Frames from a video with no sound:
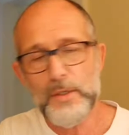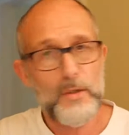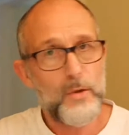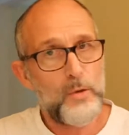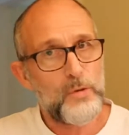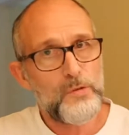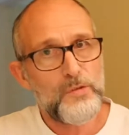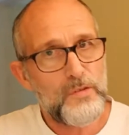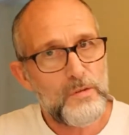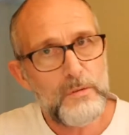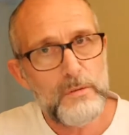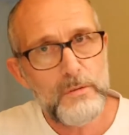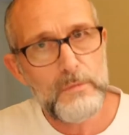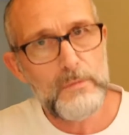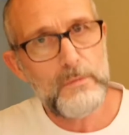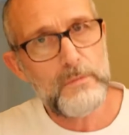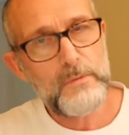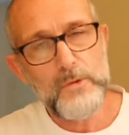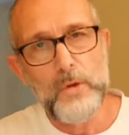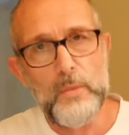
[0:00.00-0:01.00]
of course,
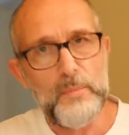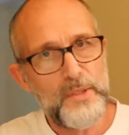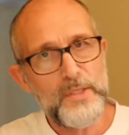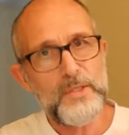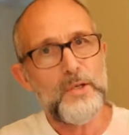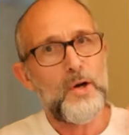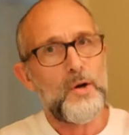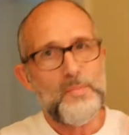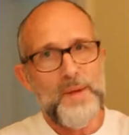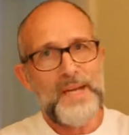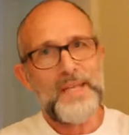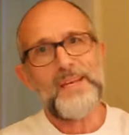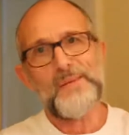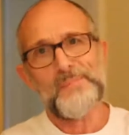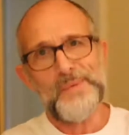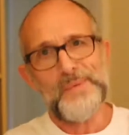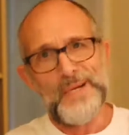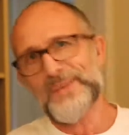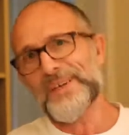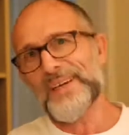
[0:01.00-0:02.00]
don't be dogmatic
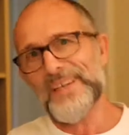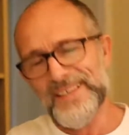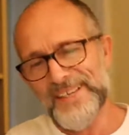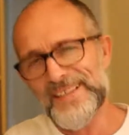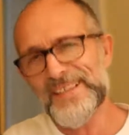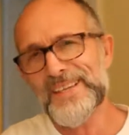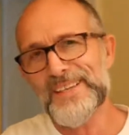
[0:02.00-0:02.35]
about it.